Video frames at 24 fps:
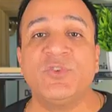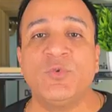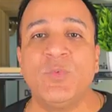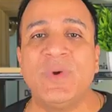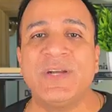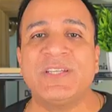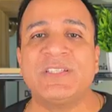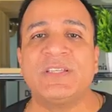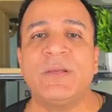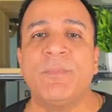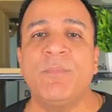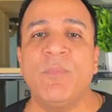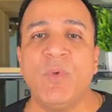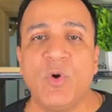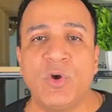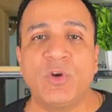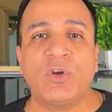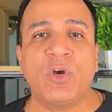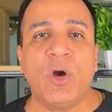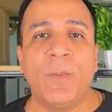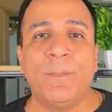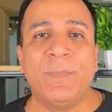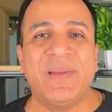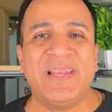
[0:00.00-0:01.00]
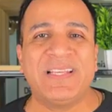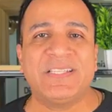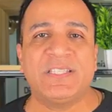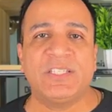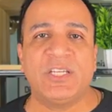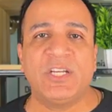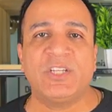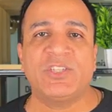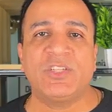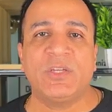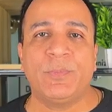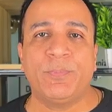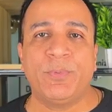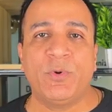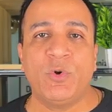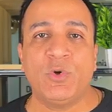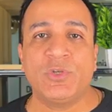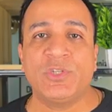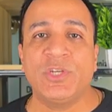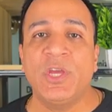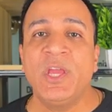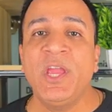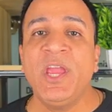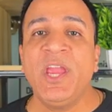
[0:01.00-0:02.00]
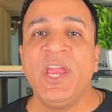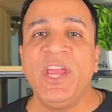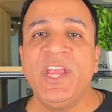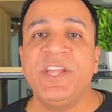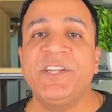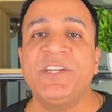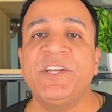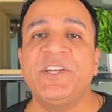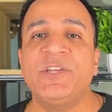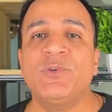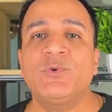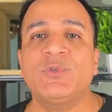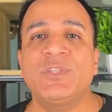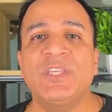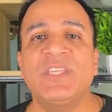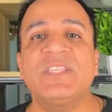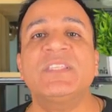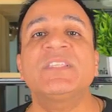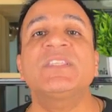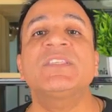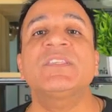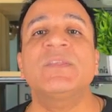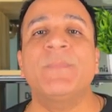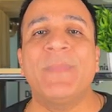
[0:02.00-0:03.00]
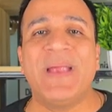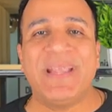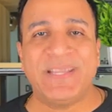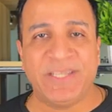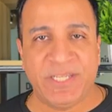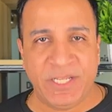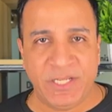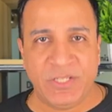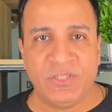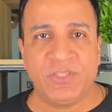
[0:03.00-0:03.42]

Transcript: towards a more complex search approach, introducing semantic